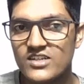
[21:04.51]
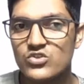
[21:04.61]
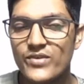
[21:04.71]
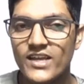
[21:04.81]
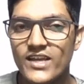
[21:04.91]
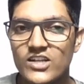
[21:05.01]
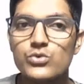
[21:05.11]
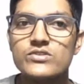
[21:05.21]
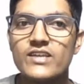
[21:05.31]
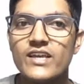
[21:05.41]
So we can
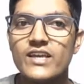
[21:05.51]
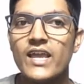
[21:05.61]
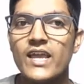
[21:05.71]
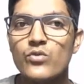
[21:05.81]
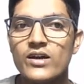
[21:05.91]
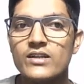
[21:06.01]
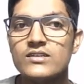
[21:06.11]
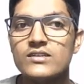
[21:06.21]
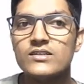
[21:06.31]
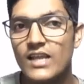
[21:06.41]
use m1,
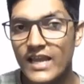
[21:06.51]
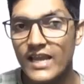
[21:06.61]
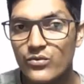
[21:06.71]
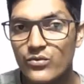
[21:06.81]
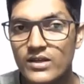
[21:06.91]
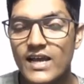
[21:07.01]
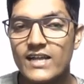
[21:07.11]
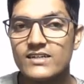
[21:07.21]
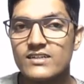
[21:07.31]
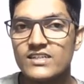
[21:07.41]
l1,
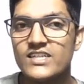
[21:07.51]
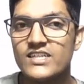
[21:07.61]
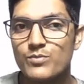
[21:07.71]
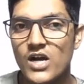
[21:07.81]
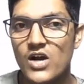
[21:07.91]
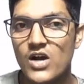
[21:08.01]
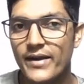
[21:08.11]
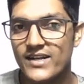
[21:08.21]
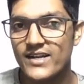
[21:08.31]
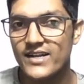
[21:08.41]
and t to the power
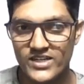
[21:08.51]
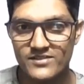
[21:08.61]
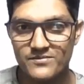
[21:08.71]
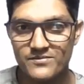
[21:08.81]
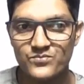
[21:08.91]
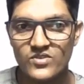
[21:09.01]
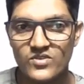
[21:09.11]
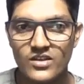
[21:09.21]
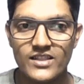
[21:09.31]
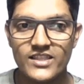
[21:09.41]
minus 1.
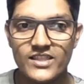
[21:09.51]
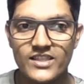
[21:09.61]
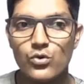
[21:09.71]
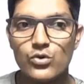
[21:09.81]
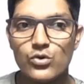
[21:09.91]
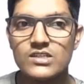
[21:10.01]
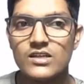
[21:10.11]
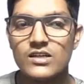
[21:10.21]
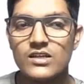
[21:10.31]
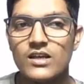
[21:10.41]
Then force,
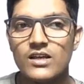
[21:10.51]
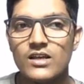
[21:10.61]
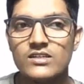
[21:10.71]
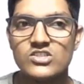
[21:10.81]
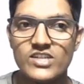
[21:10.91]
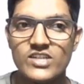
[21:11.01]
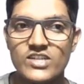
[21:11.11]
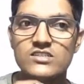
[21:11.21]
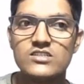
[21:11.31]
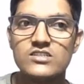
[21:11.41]

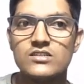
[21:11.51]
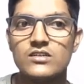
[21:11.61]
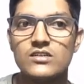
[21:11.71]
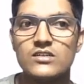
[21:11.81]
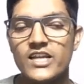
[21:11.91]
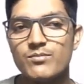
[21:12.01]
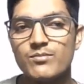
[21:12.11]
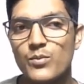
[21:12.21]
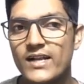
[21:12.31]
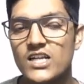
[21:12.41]
change in
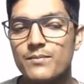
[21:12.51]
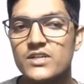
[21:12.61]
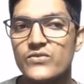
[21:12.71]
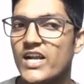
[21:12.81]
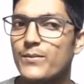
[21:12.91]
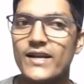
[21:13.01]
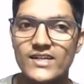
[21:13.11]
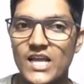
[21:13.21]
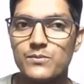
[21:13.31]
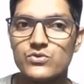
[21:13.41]
momentum divided by
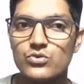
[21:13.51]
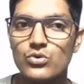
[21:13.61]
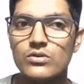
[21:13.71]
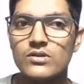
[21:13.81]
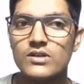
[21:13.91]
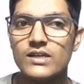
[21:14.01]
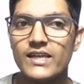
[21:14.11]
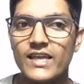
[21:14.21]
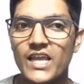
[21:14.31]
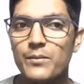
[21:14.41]
time. So
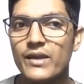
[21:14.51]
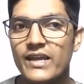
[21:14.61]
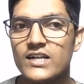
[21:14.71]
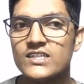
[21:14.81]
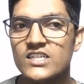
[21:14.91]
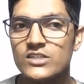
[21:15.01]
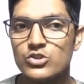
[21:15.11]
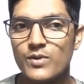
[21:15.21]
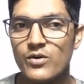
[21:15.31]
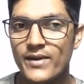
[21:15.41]
mlt to
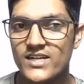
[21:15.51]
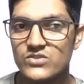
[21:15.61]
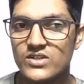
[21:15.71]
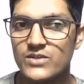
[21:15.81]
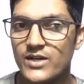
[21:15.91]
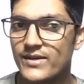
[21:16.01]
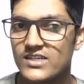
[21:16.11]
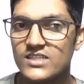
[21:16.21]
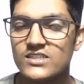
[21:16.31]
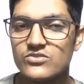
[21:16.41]
the power minus 1 divided by
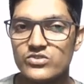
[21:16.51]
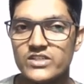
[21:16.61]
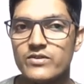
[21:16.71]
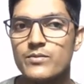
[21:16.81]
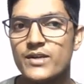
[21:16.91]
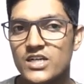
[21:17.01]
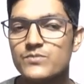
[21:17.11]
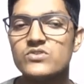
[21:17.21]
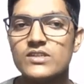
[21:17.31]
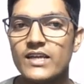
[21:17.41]
t. So it will
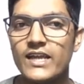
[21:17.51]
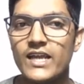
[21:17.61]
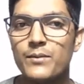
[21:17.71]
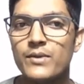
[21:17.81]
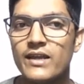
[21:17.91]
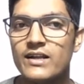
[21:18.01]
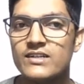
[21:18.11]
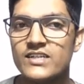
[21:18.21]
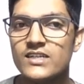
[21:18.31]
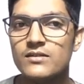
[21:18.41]
becomes
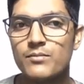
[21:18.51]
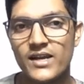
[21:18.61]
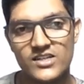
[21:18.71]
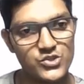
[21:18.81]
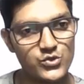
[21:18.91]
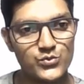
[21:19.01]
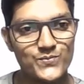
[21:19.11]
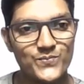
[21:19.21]
mlt minus 2.